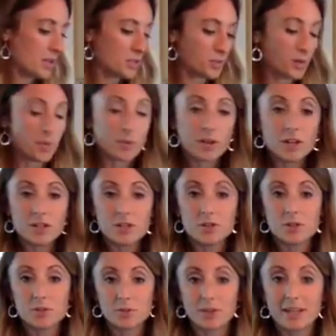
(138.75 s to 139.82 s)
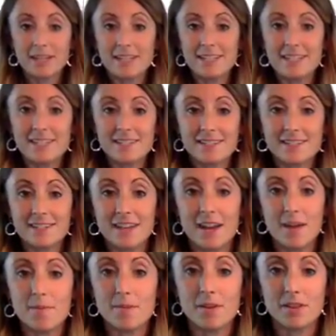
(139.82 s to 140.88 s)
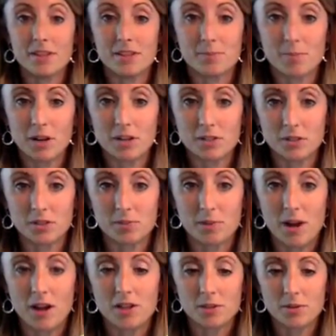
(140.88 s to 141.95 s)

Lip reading: So what we're going to do is we're going to de-stem this Brussels sprout,